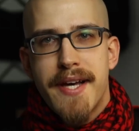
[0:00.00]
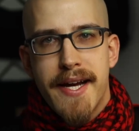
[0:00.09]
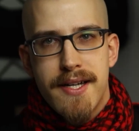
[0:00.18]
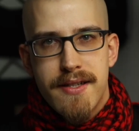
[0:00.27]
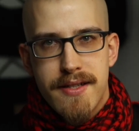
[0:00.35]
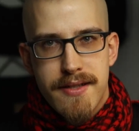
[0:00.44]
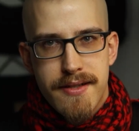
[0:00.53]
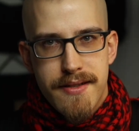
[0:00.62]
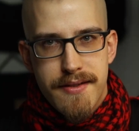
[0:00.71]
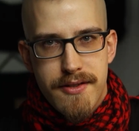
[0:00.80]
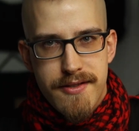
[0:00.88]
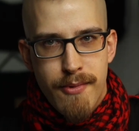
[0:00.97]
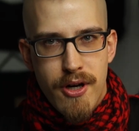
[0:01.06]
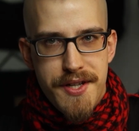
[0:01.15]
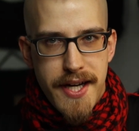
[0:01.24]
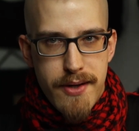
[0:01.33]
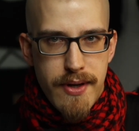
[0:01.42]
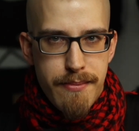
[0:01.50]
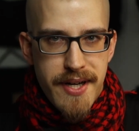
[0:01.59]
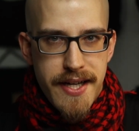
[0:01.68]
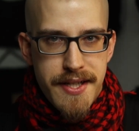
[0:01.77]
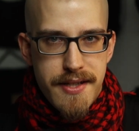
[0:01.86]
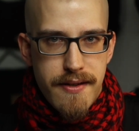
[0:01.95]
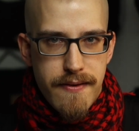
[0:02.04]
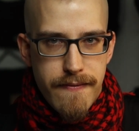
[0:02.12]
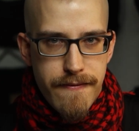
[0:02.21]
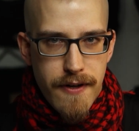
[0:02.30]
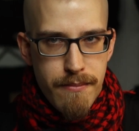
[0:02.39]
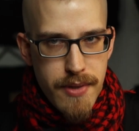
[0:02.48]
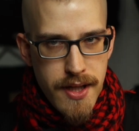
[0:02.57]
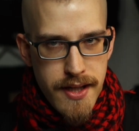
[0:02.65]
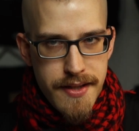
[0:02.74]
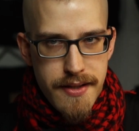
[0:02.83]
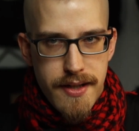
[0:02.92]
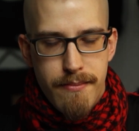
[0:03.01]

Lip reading: They are a small techwear brand from Berlin,